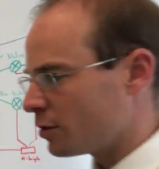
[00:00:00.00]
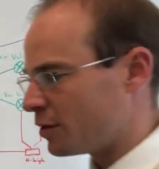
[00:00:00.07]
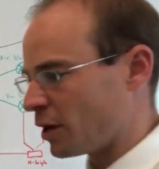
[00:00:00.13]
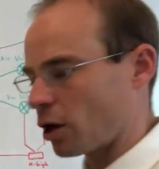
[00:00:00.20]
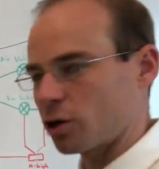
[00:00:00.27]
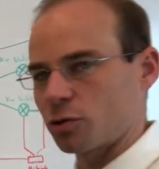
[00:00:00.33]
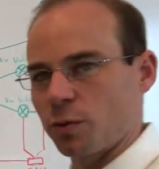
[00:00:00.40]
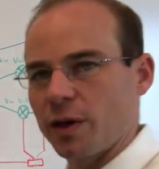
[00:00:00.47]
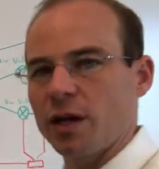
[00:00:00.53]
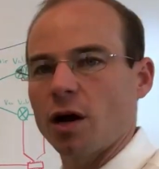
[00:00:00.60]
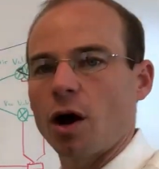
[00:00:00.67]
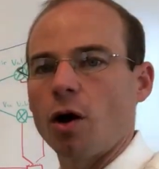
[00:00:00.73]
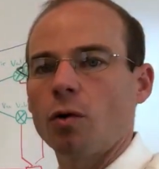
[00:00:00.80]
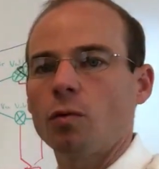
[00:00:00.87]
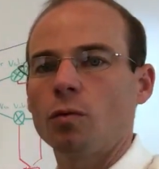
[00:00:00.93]
The
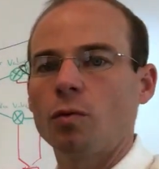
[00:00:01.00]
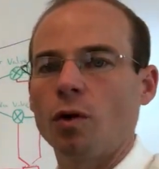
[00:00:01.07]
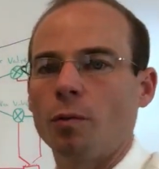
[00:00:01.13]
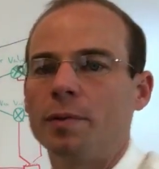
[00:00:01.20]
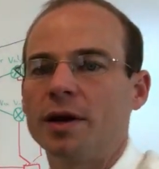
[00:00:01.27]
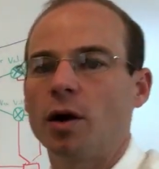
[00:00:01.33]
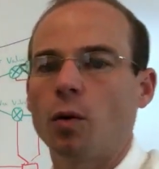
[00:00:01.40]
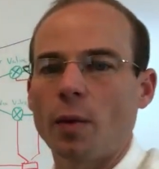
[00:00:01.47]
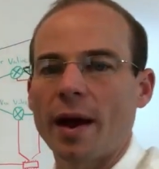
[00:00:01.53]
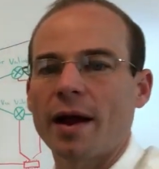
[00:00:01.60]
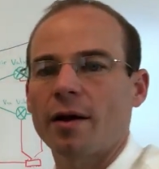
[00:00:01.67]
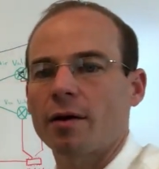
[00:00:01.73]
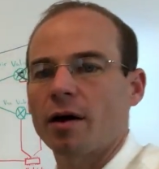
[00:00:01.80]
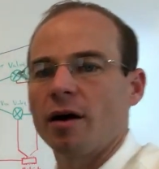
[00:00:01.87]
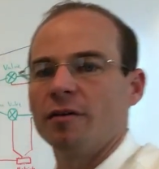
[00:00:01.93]
Arduino will be
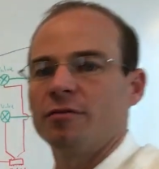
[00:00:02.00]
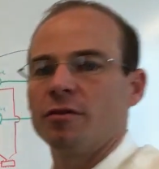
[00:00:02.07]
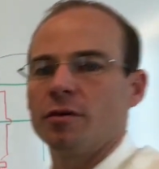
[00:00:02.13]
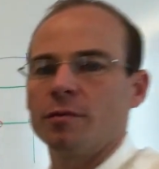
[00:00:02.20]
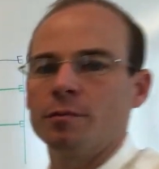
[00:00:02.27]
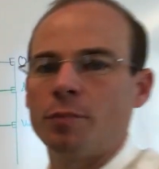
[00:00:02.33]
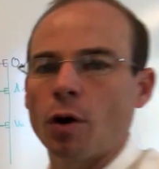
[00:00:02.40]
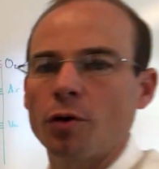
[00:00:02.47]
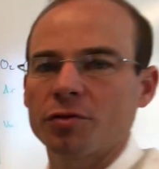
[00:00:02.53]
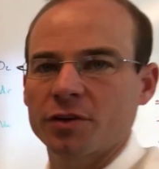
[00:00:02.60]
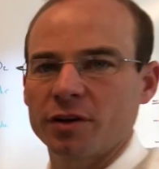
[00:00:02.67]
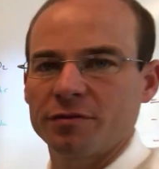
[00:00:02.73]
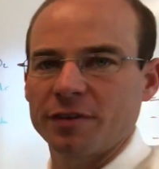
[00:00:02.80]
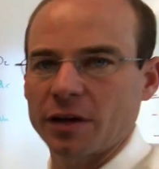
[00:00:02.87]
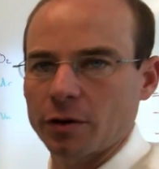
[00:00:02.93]
aware of both
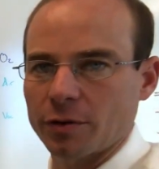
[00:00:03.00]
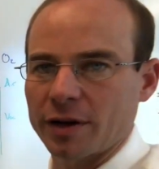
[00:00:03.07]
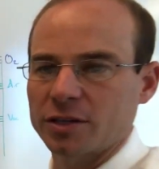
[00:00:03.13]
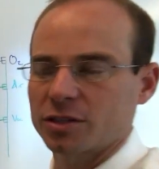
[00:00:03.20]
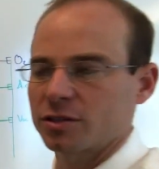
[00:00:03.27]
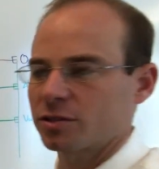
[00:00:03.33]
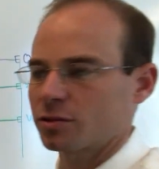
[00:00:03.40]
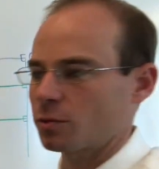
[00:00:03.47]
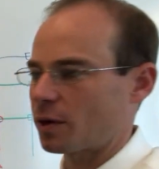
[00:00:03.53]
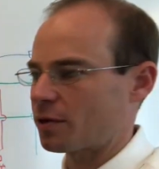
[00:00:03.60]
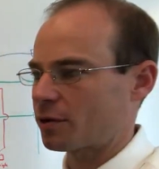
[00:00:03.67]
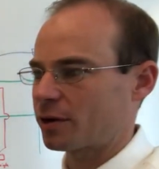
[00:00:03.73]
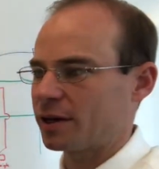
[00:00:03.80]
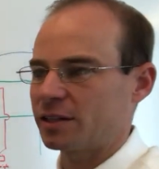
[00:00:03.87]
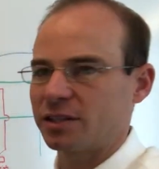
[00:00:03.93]
configurations,
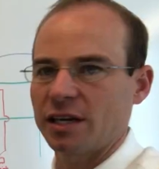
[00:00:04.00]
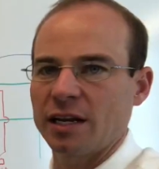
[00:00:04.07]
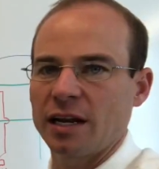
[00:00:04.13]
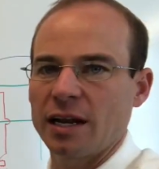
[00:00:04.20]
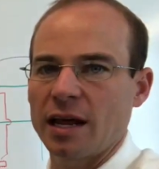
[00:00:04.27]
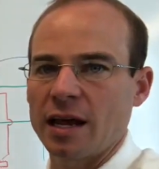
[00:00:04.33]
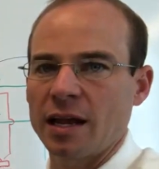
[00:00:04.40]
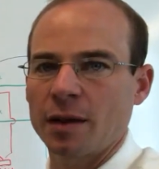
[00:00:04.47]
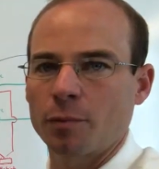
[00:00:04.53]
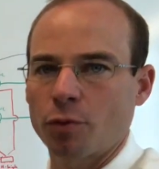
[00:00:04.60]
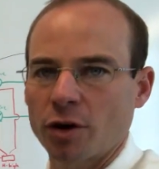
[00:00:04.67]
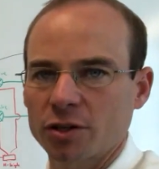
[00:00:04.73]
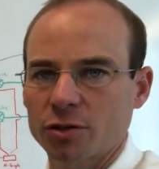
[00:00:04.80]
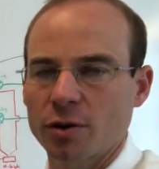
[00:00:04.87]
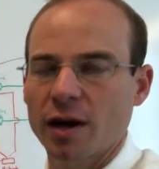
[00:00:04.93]
whether it's in a
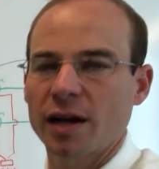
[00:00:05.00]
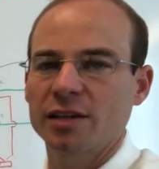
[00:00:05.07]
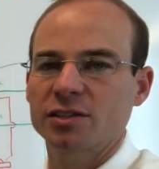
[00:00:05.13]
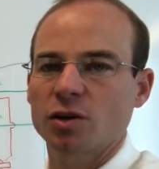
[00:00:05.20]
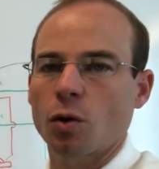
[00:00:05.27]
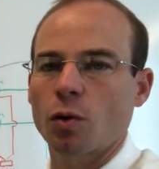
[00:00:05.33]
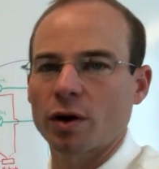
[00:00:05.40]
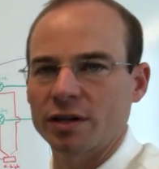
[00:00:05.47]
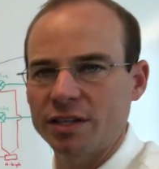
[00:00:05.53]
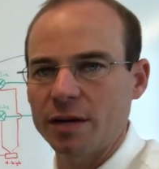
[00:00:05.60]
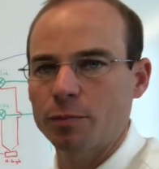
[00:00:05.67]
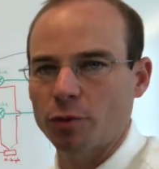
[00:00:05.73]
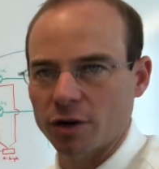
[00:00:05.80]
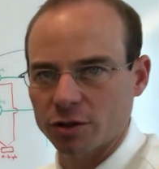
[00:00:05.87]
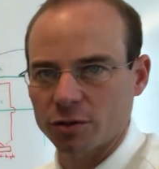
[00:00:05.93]
pressurized or a
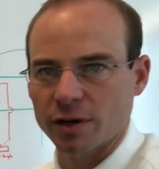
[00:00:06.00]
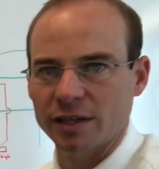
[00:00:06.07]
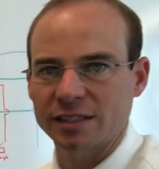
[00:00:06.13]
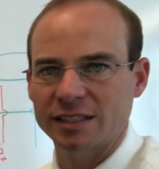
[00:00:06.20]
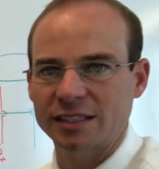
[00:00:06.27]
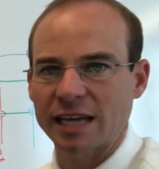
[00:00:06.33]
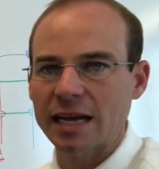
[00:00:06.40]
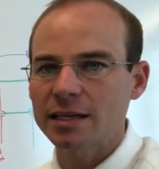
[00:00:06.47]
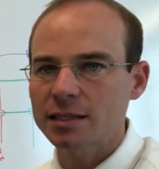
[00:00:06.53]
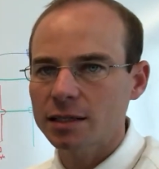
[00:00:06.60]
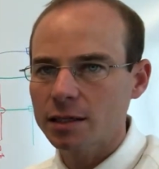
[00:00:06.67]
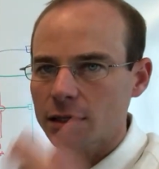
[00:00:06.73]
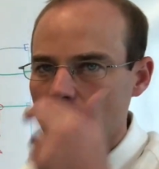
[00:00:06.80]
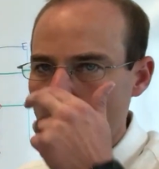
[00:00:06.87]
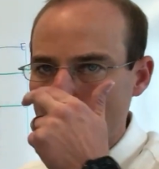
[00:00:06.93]
depressurized state,
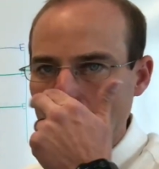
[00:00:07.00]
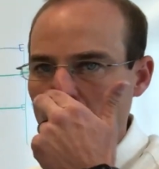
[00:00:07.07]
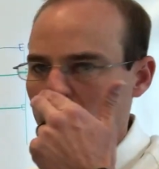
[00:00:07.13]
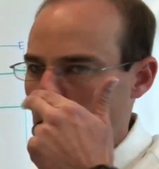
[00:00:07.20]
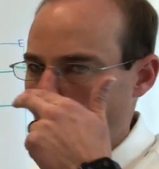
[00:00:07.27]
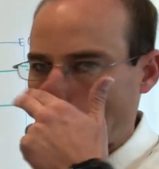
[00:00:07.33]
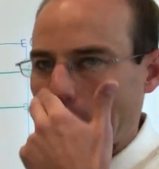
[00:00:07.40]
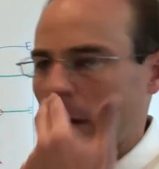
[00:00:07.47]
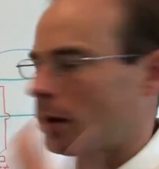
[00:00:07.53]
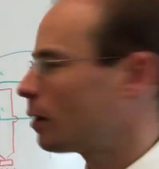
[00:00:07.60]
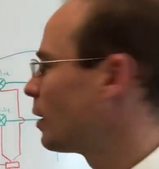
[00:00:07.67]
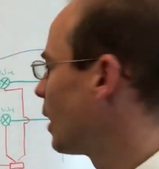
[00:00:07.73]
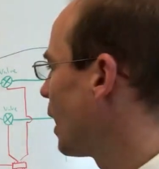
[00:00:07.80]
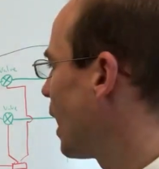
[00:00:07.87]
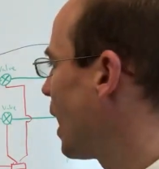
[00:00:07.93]

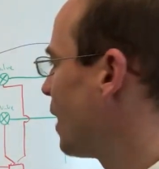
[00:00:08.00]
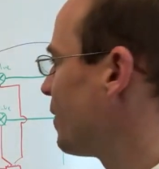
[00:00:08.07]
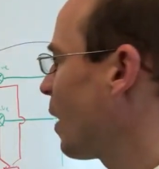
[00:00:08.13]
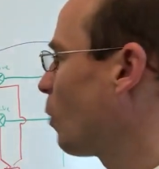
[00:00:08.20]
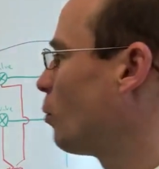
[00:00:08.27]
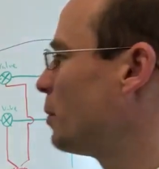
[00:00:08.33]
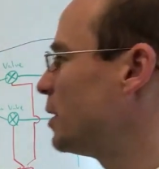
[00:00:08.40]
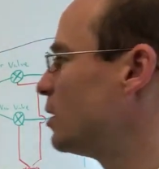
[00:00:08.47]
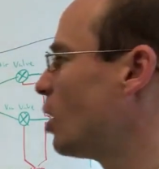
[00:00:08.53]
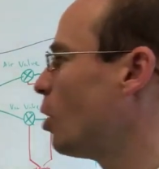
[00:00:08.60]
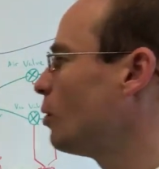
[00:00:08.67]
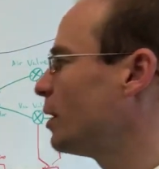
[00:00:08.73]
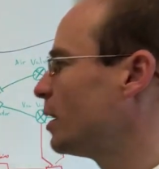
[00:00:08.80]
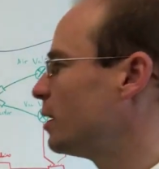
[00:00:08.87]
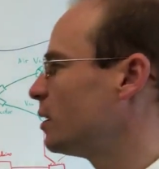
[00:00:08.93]
and that will be
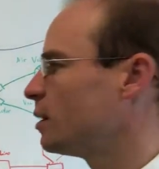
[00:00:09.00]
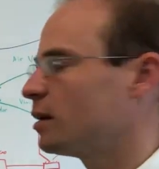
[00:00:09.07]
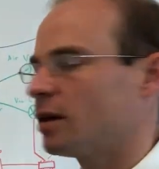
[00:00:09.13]
noted